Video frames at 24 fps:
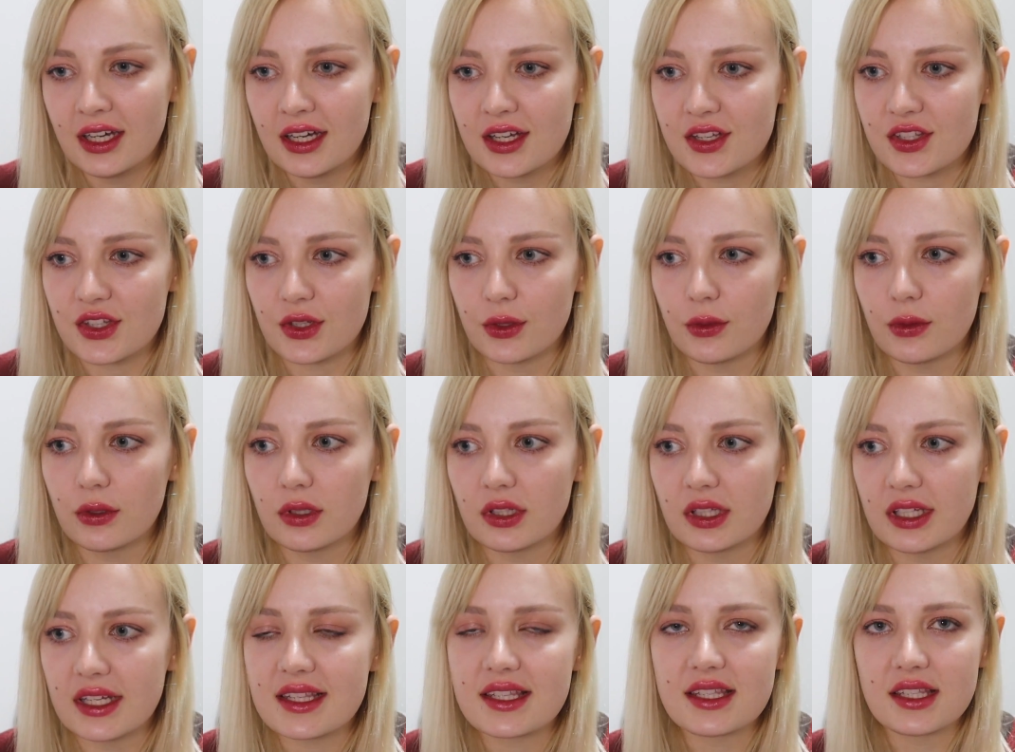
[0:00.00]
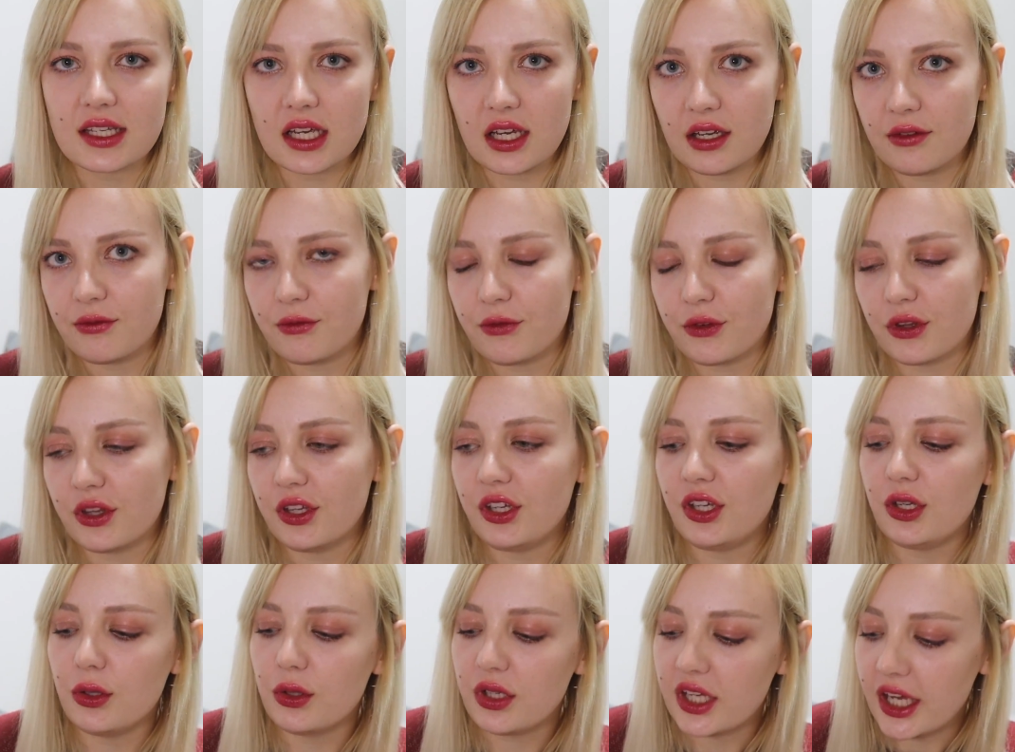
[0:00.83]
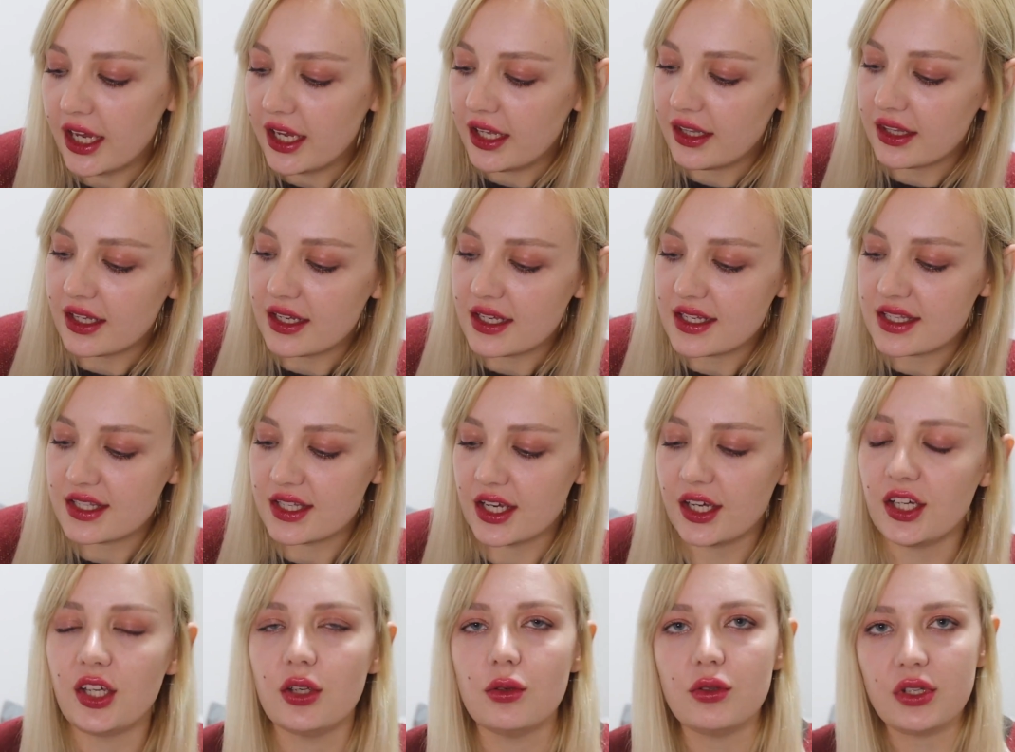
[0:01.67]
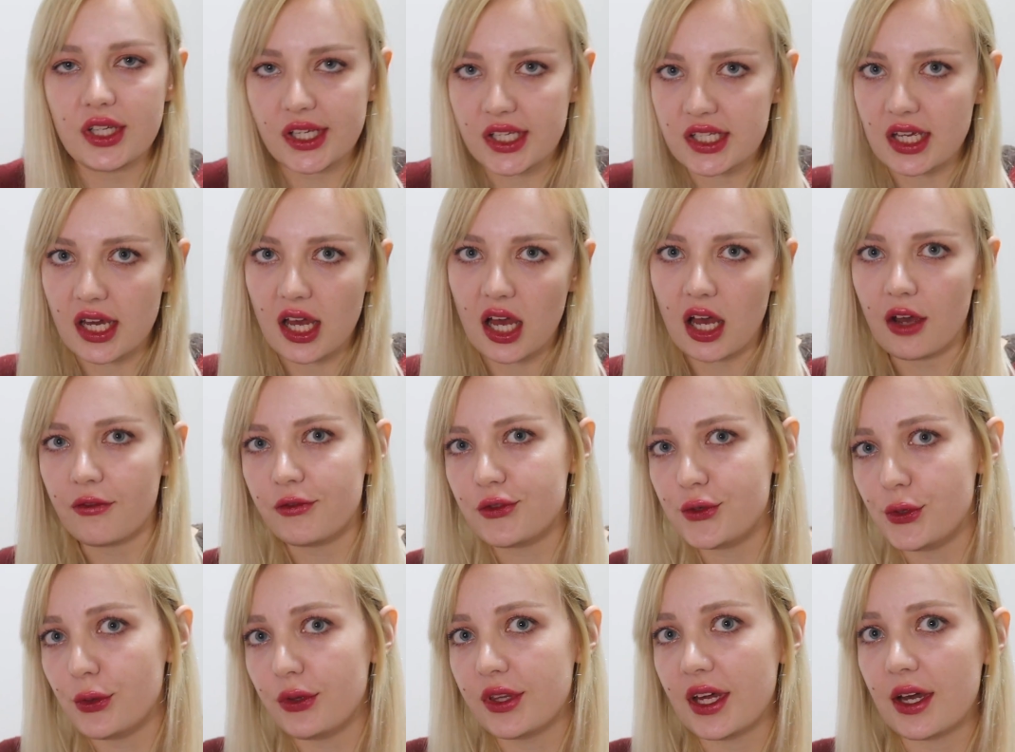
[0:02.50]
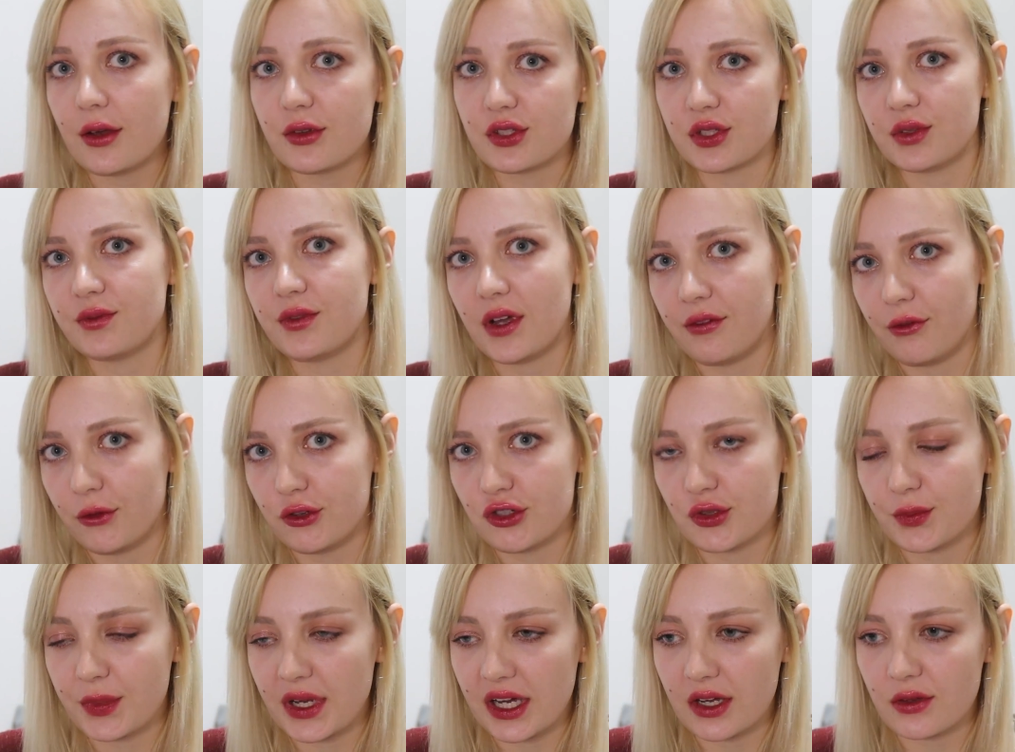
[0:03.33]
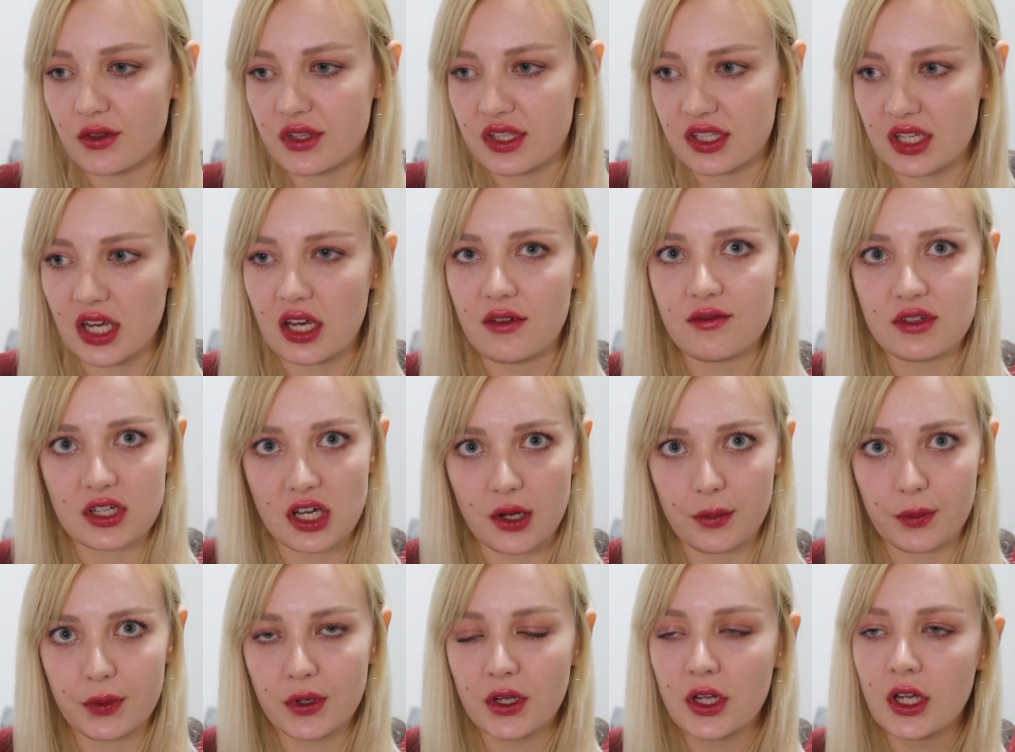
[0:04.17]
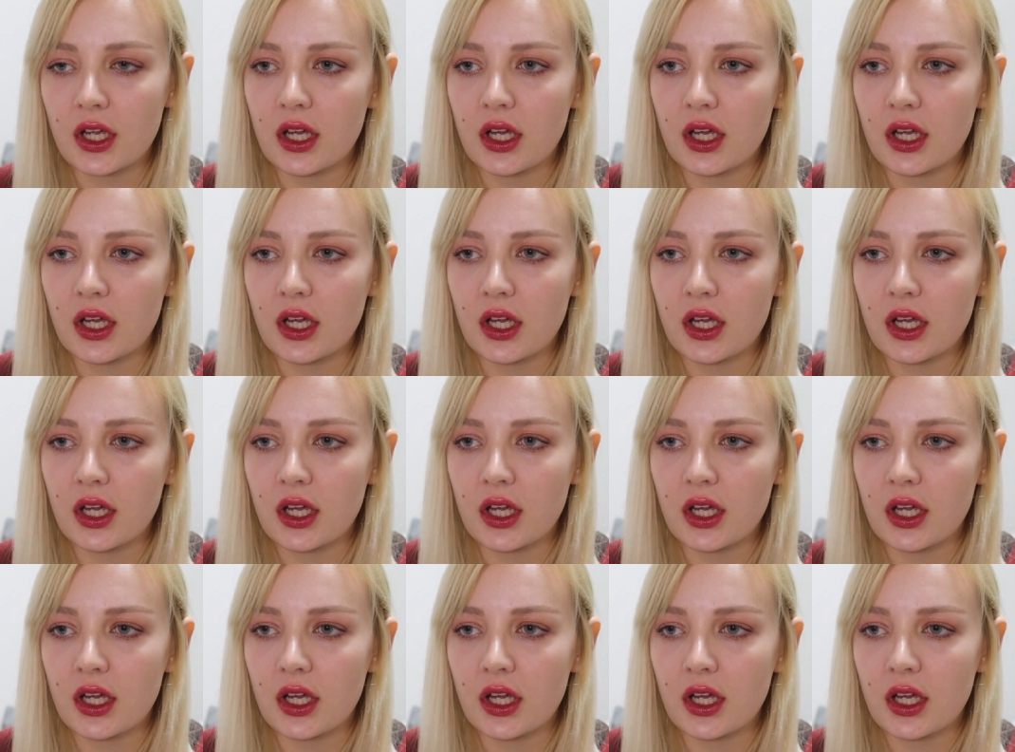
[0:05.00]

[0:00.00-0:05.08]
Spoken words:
so let's say for the UK they say you need to have £2,500 saved up